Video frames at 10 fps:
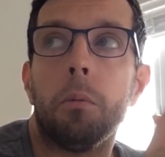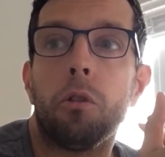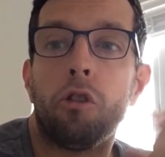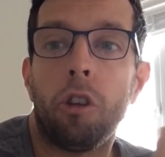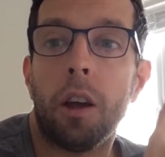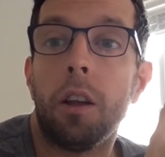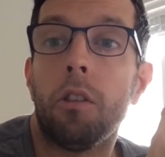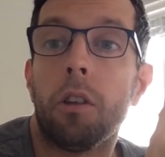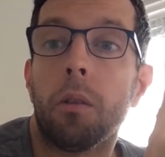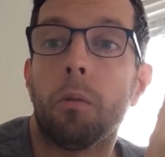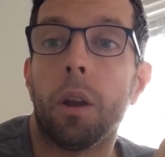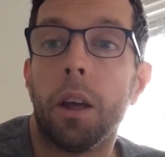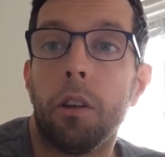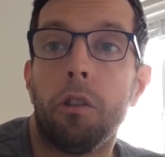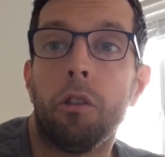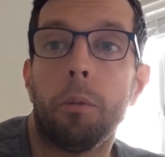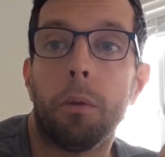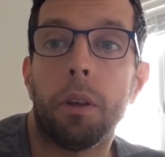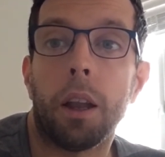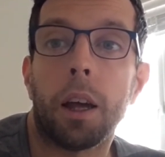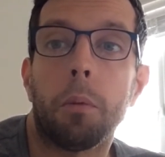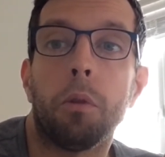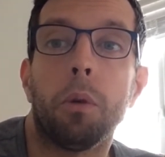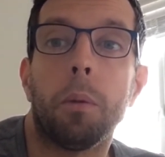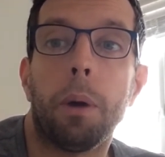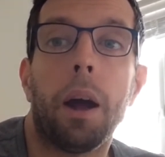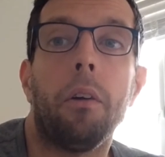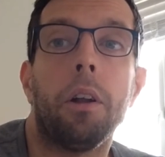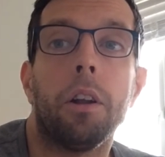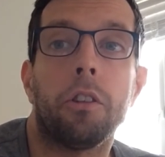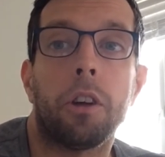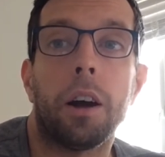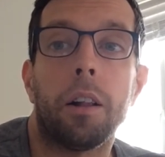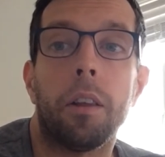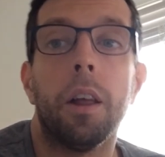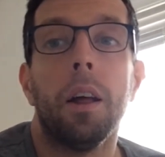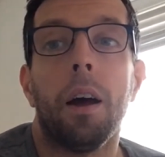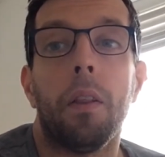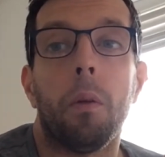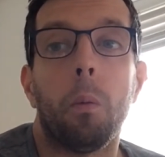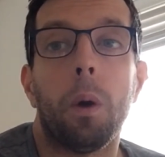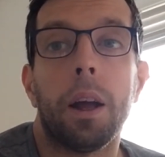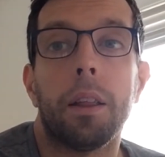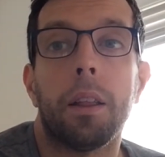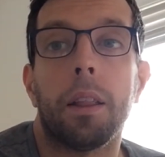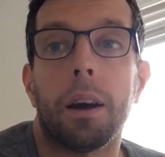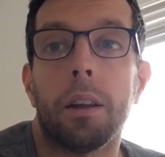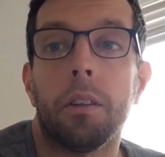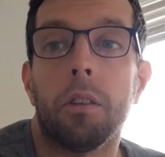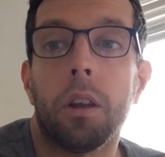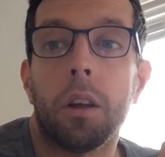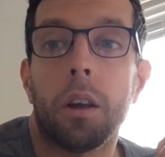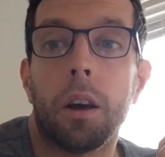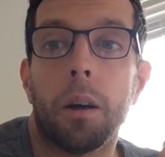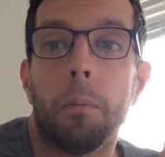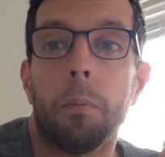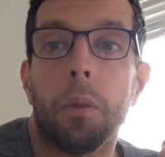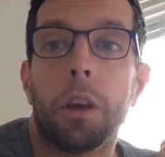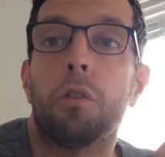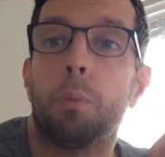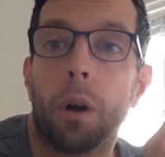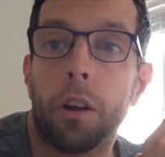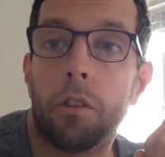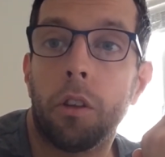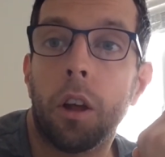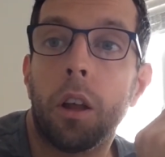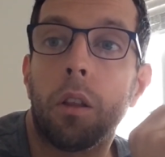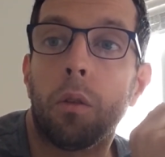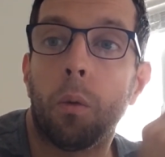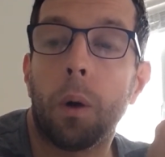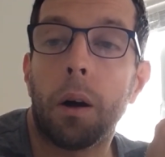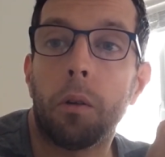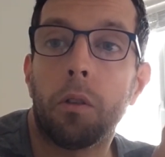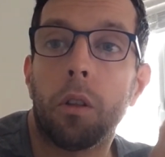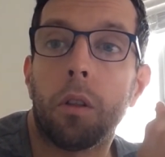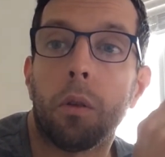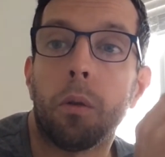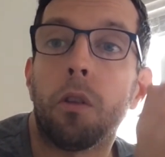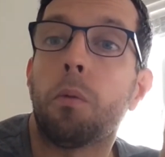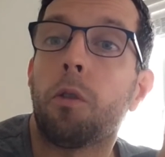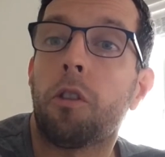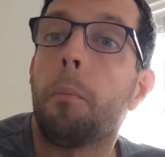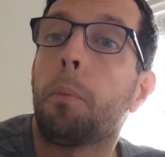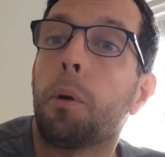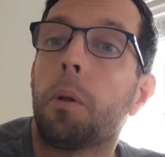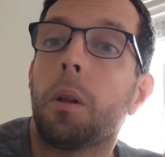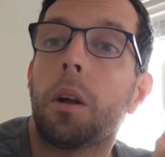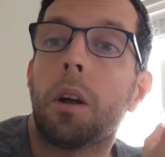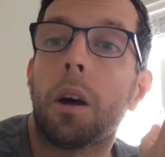changing relationship, if you like, between a parent and a child, and the way that is expressed through this simple